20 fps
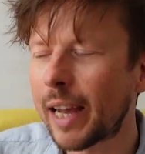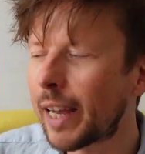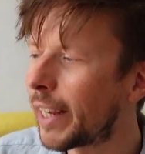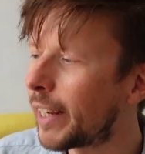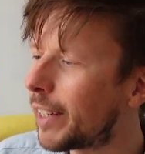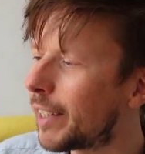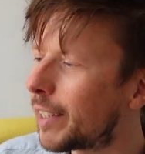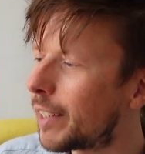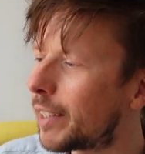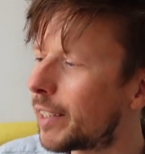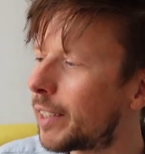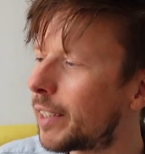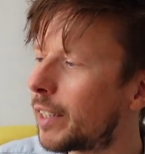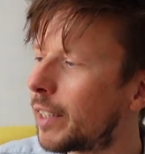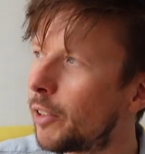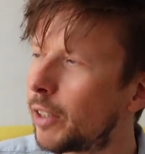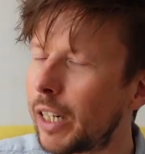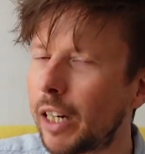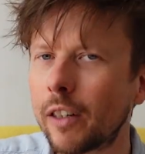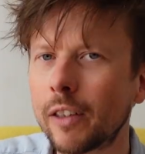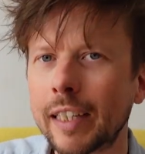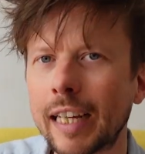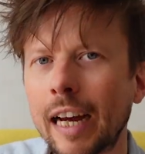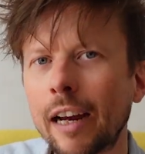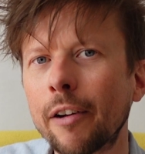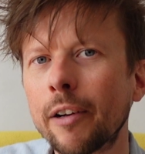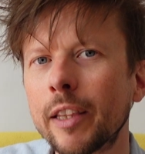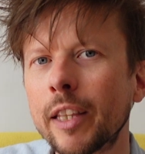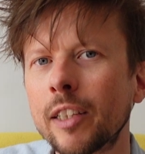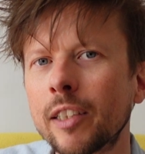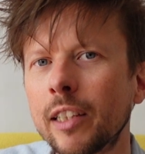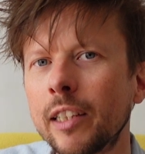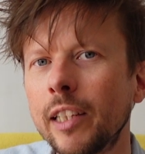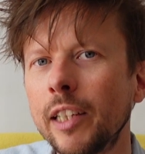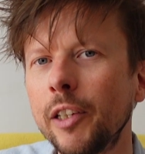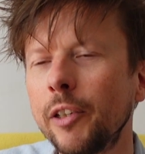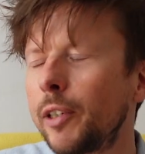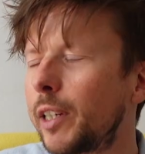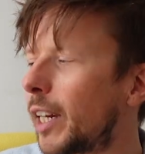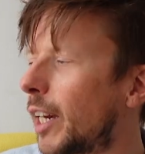8. You can't carry this in
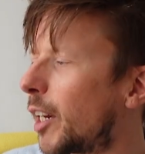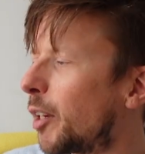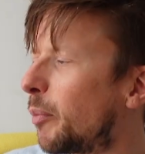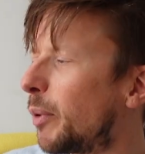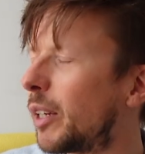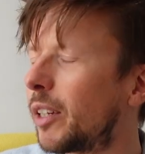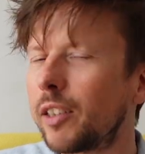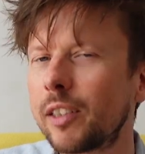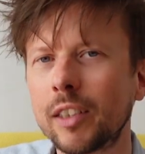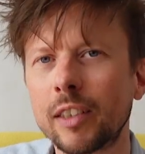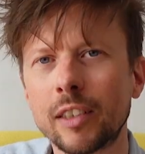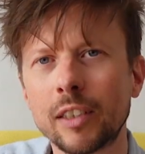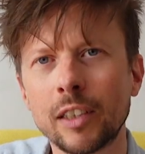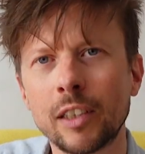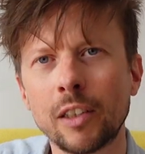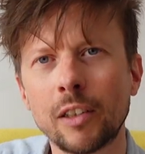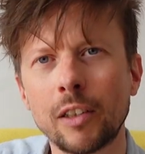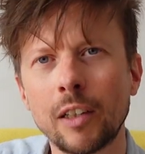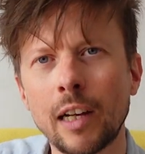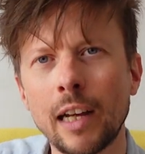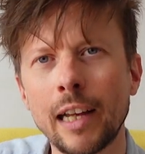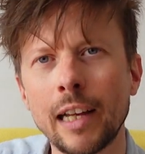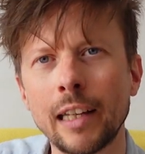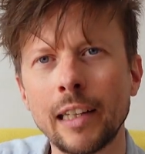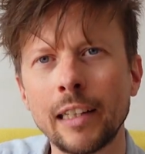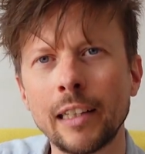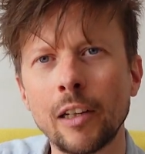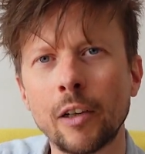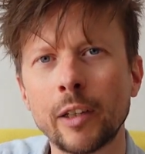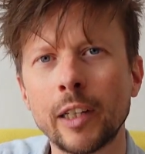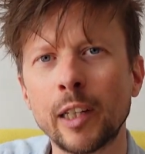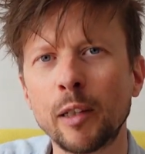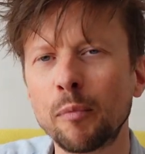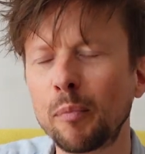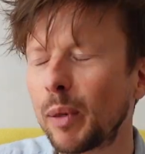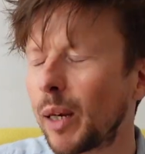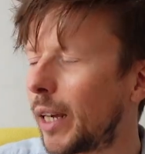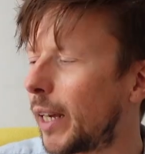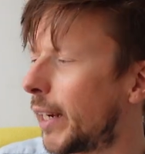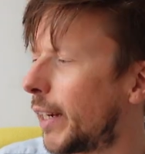the UK because it's got a locking
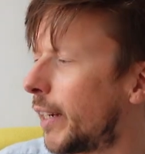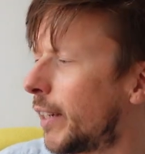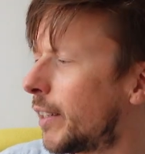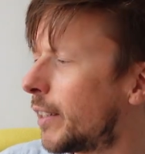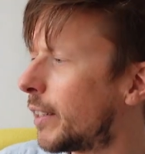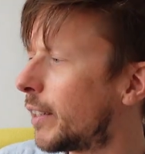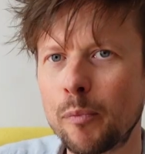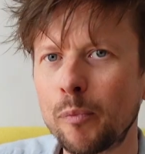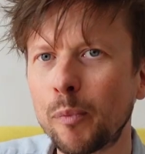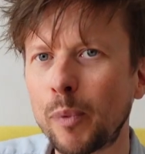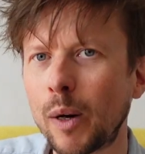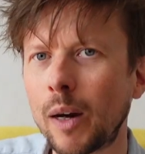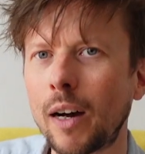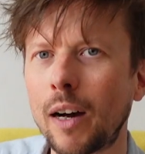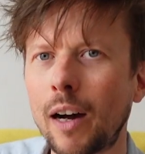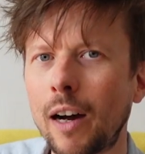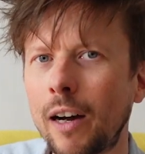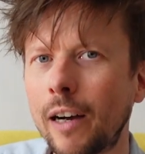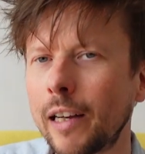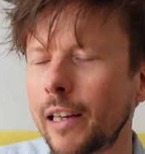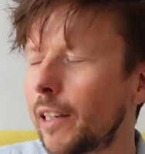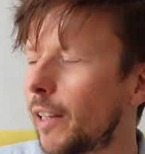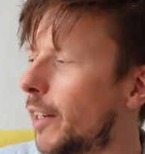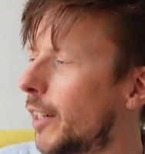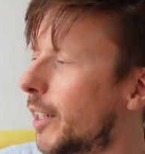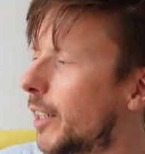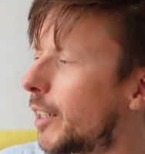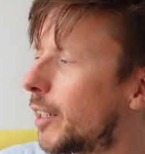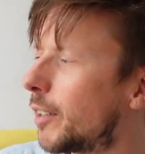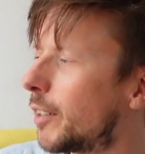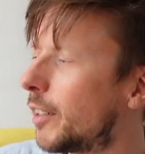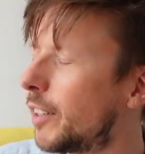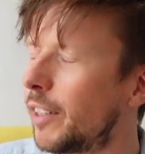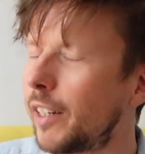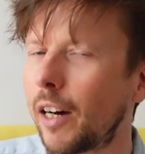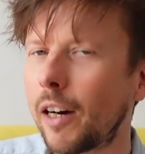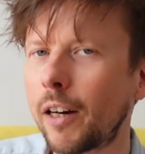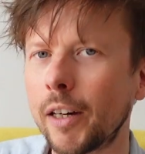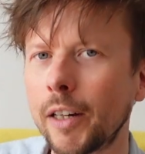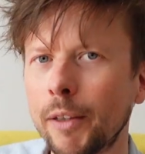blade, but I like
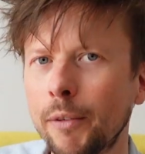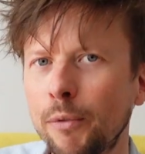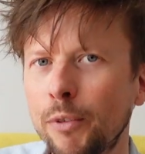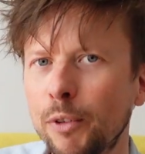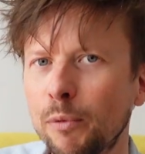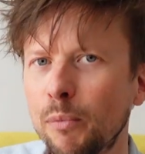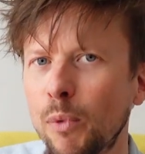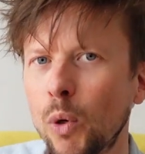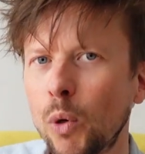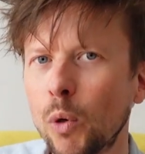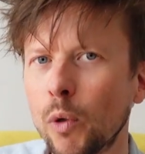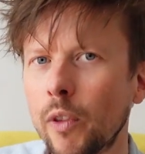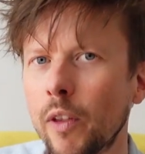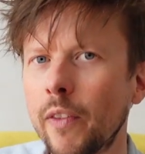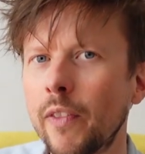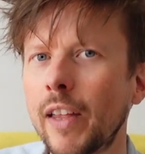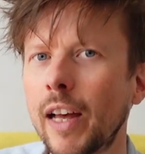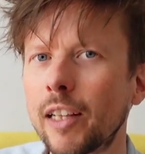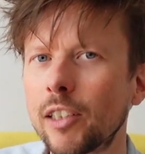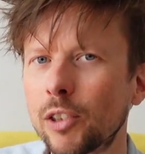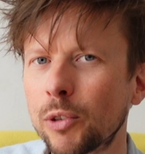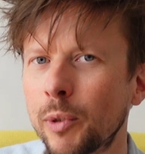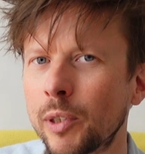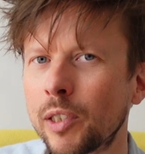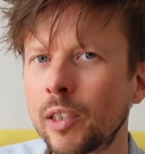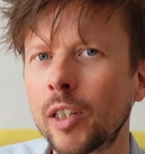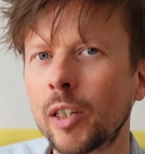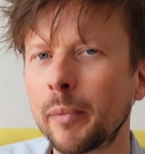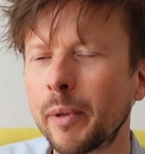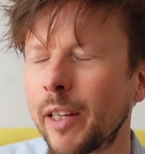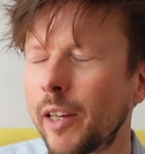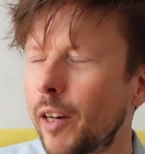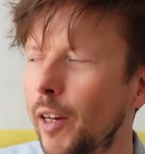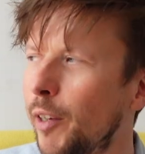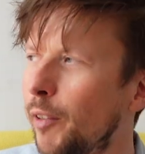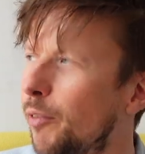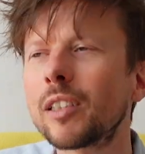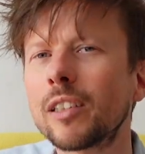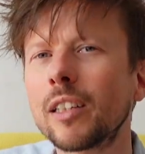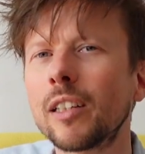knives more than that Swiss Army knife
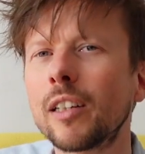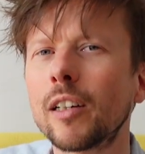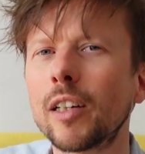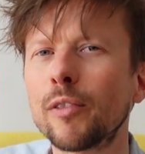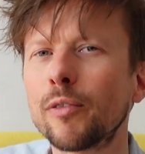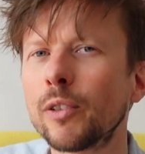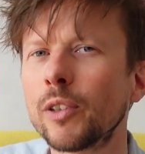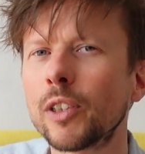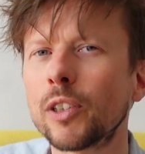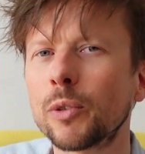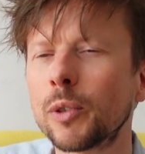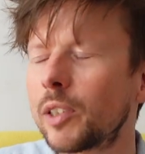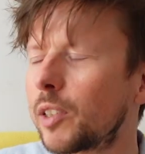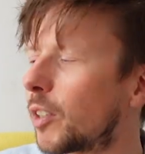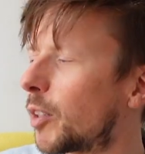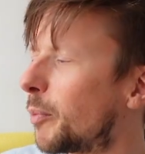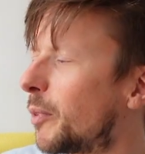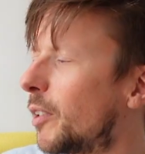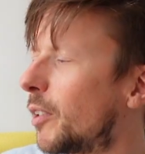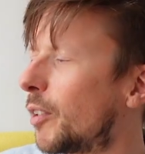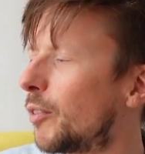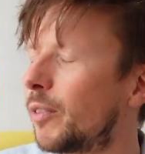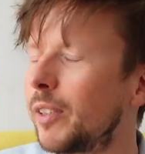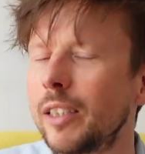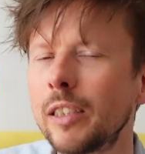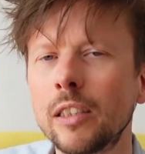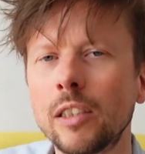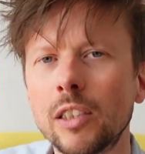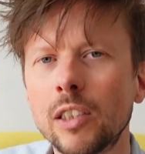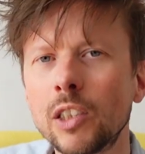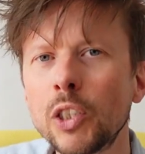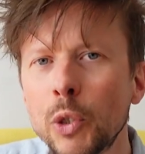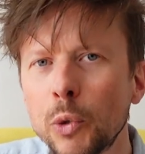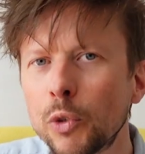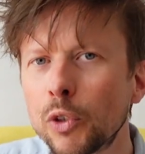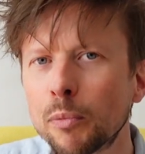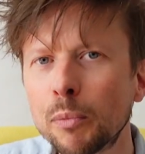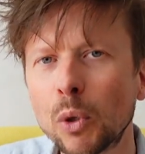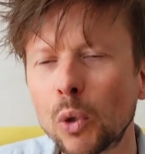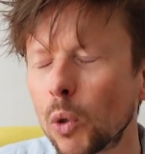because the knife on the Swiss Army knife is too
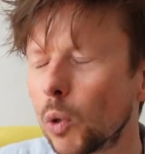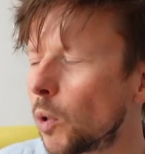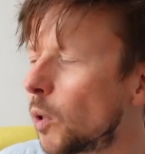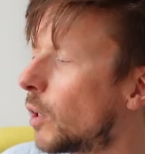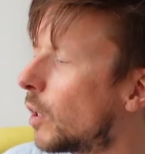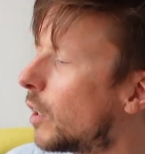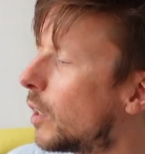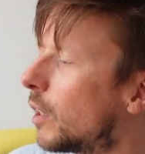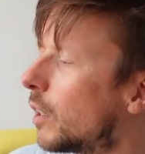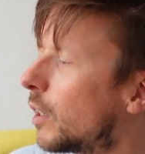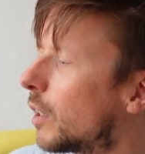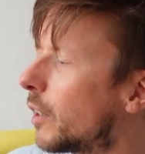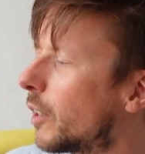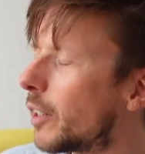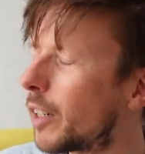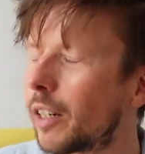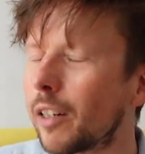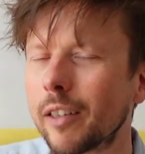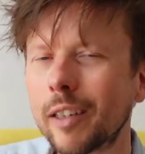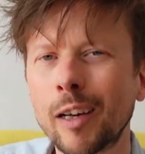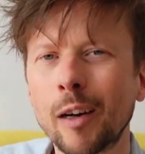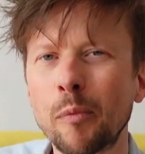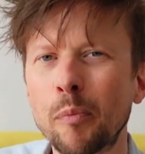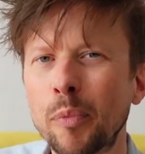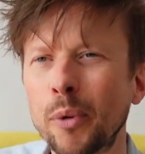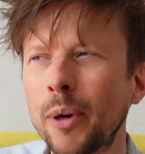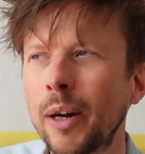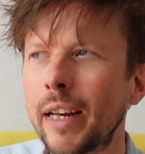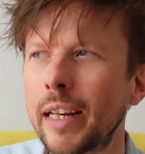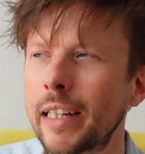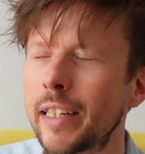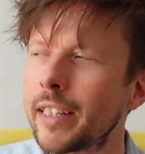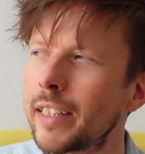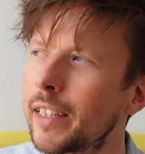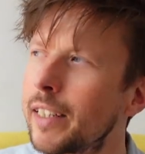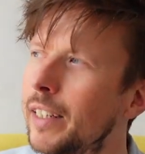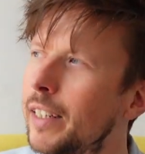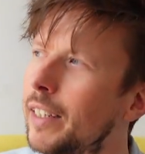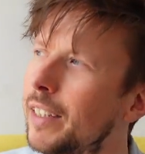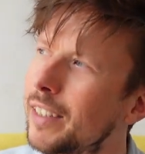small. You can't cut bread
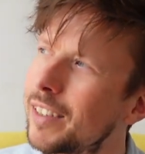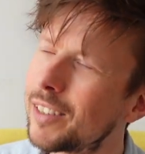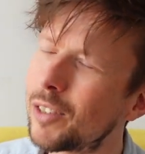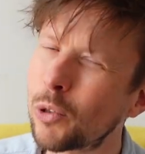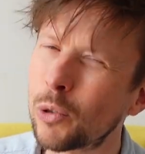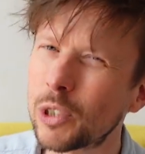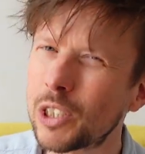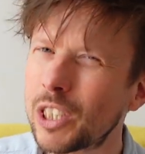or